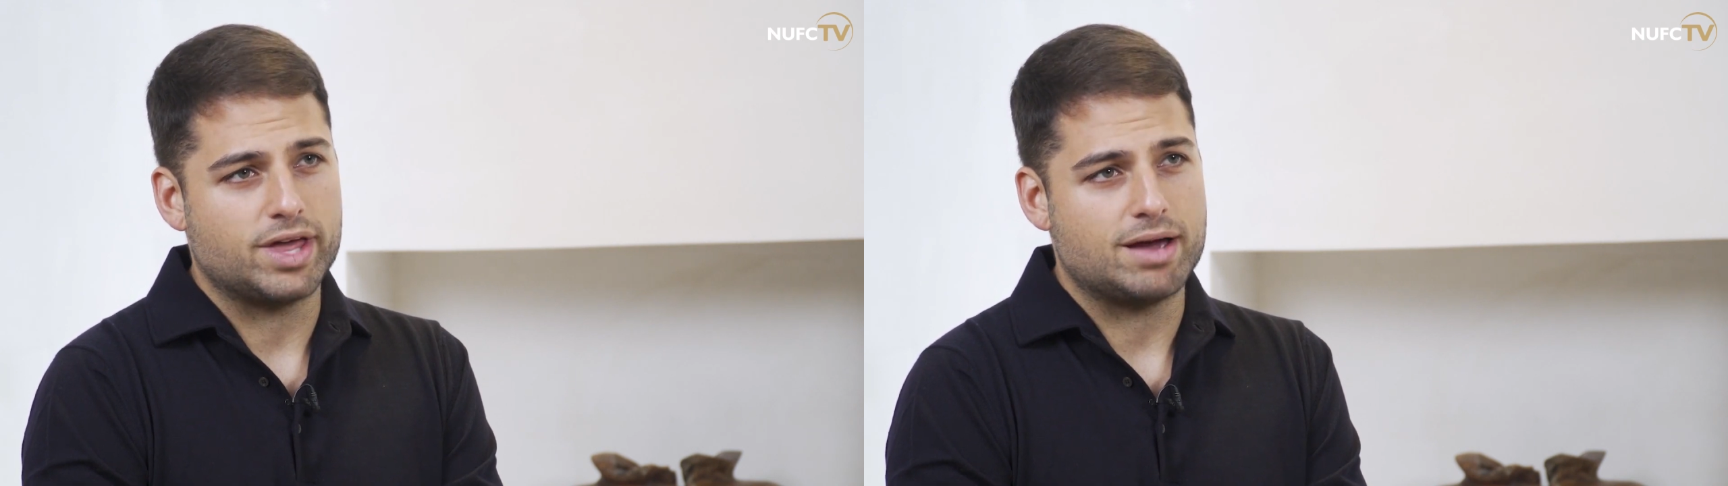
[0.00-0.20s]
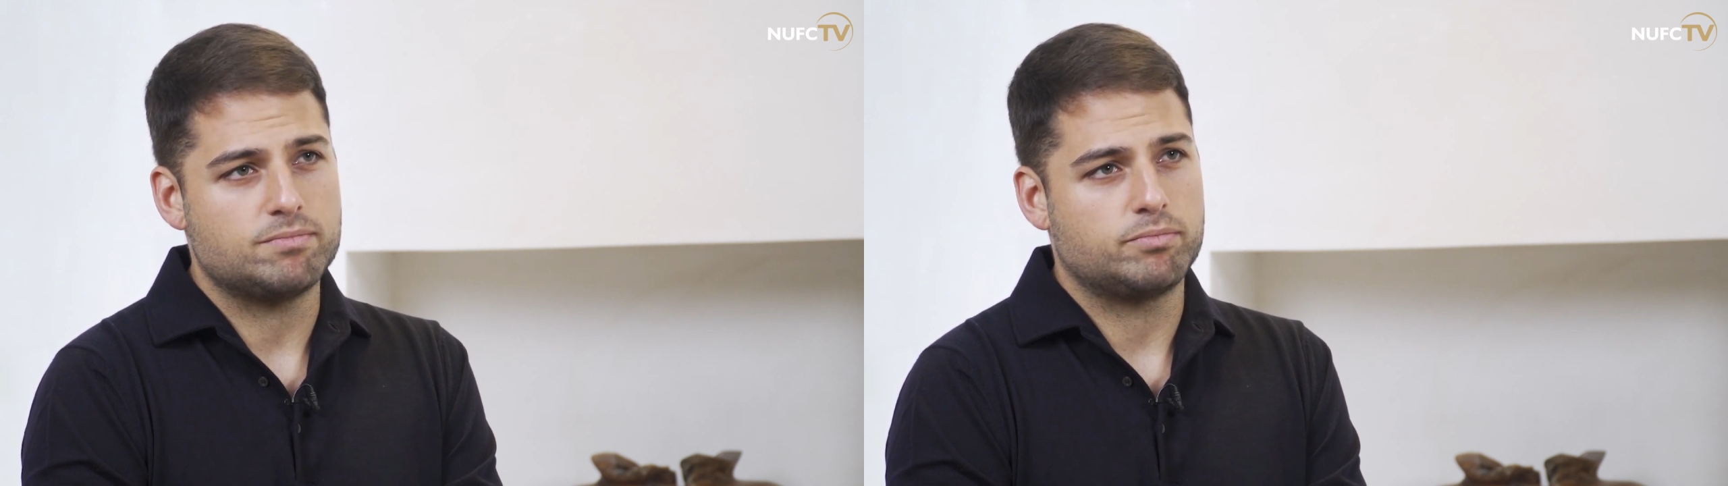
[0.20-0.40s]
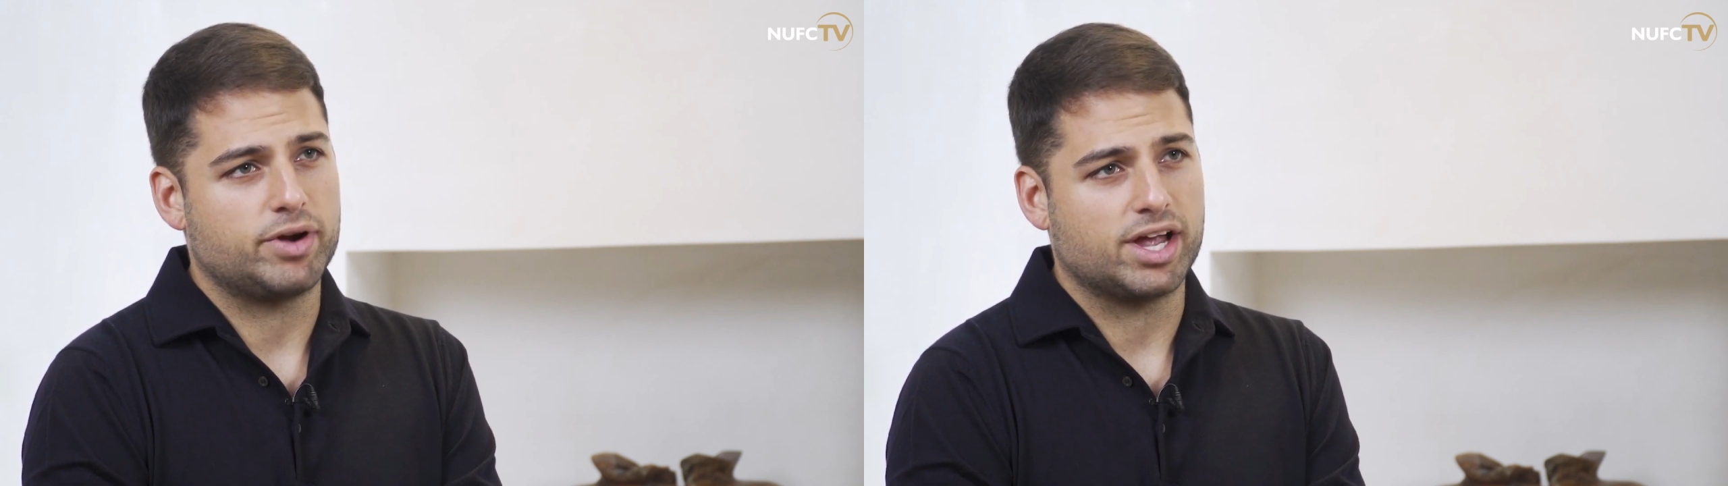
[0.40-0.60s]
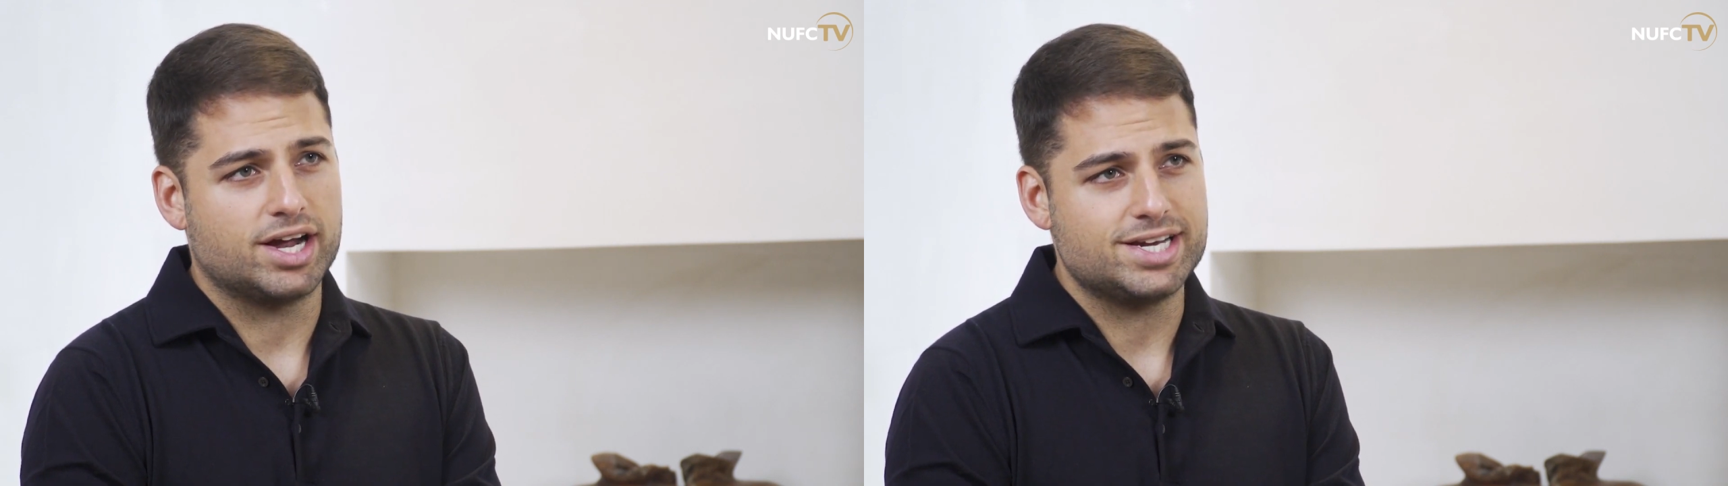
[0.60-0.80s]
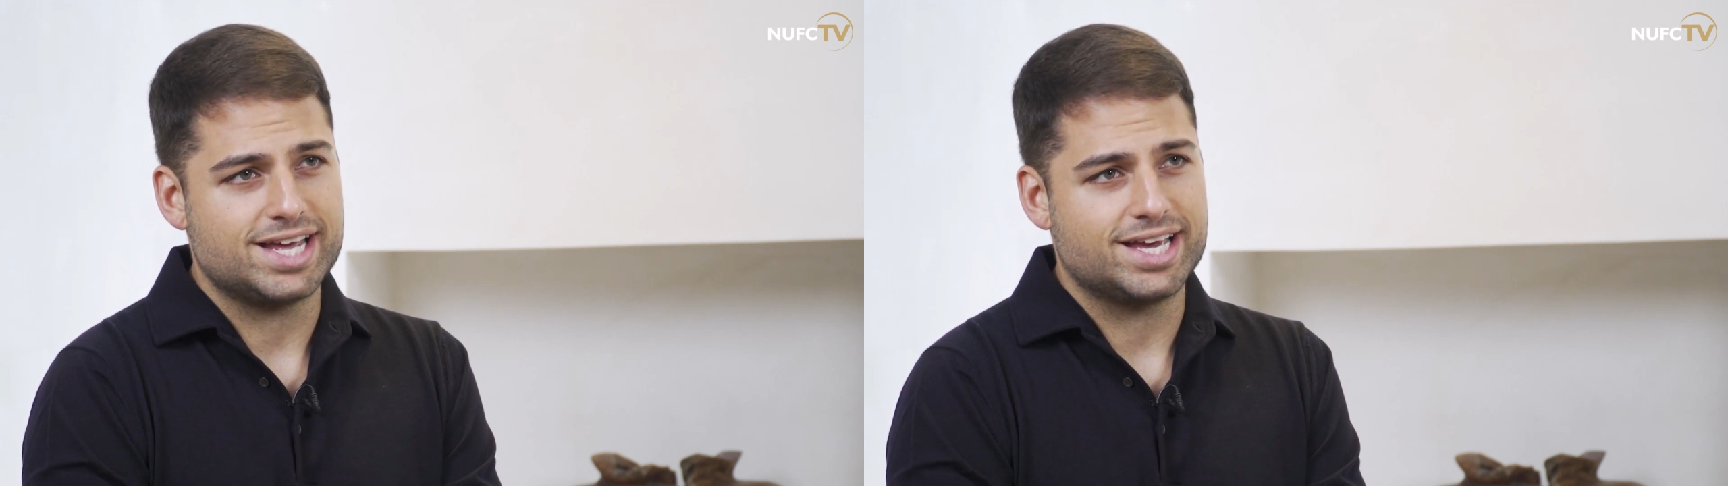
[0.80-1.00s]
them, bring
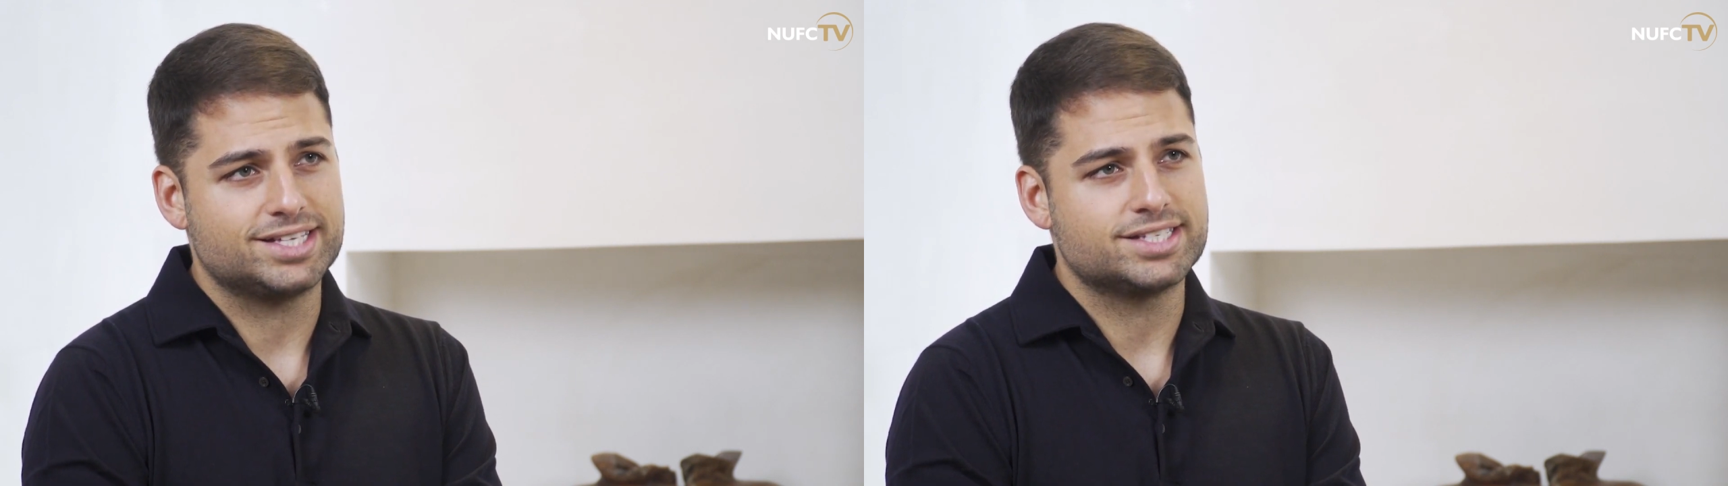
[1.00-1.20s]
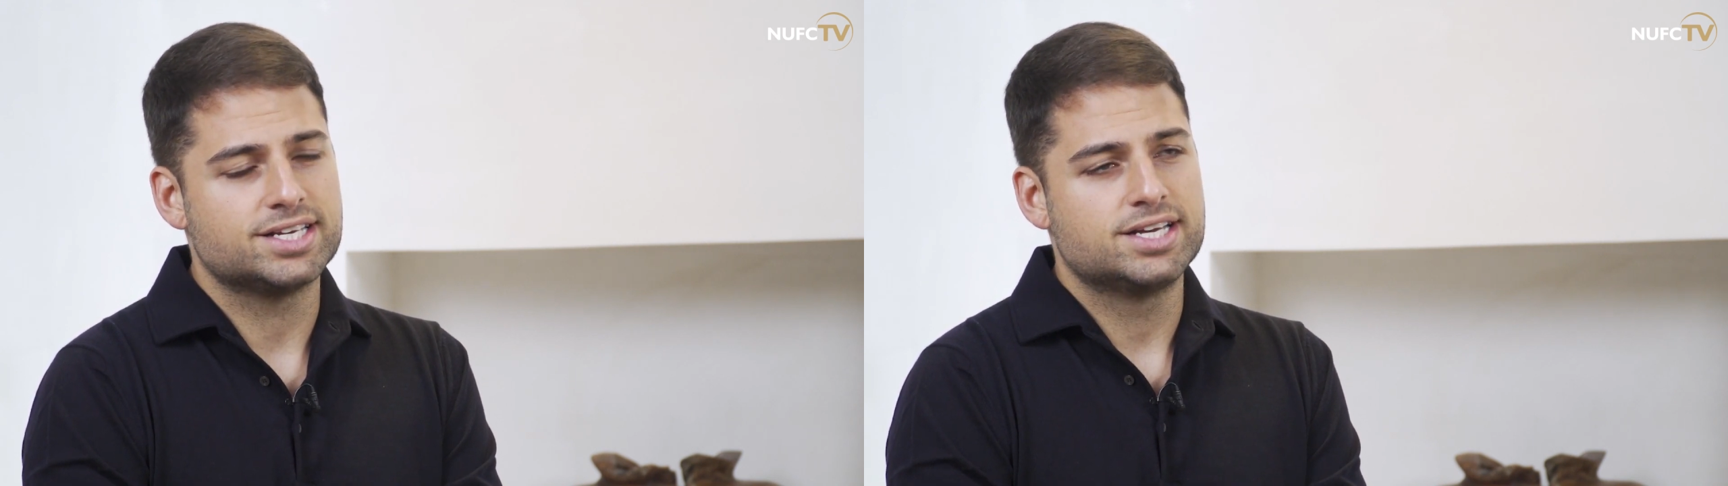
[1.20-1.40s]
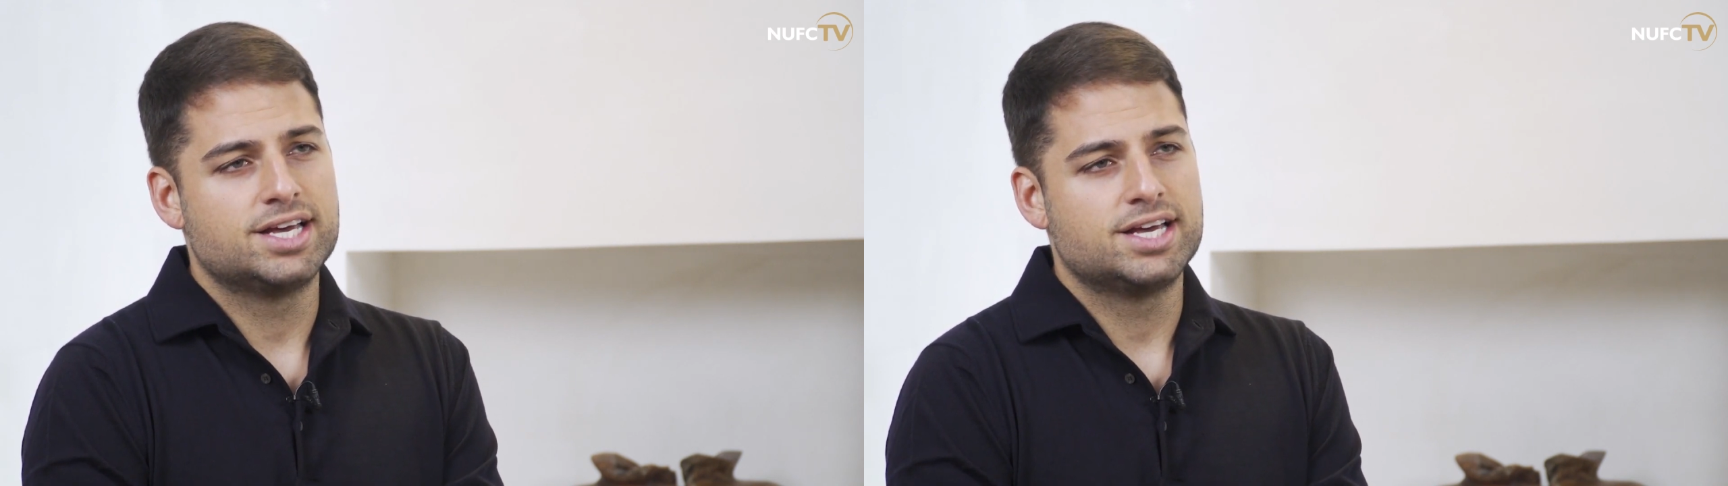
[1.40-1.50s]
ideas,